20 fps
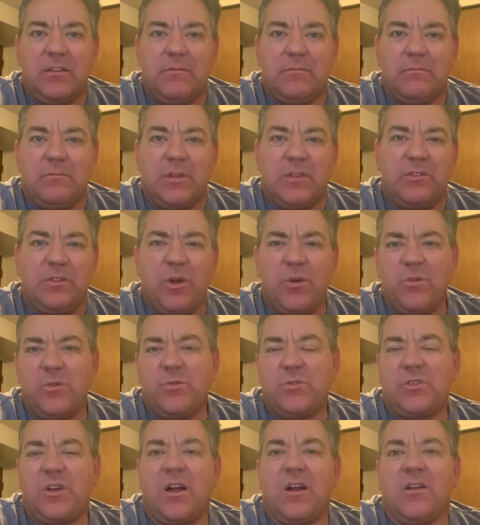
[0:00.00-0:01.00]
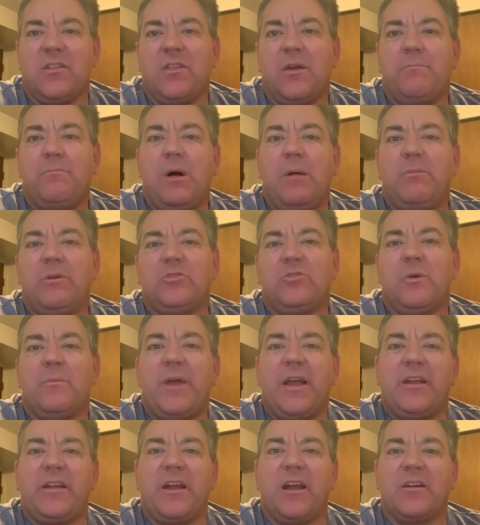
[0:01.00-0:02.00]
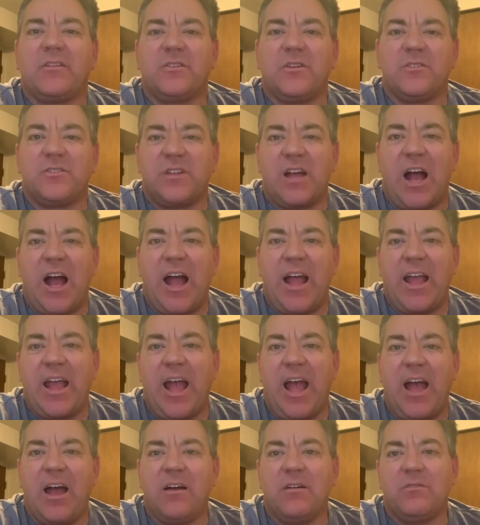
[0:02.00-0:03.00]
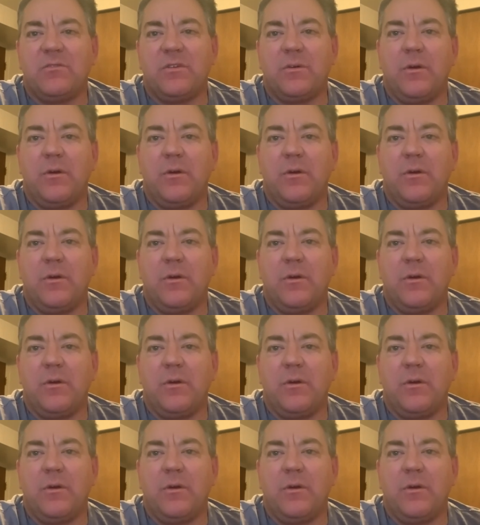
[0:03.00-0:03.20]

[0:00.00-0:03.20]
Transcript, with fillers: those are the public domain characters I have.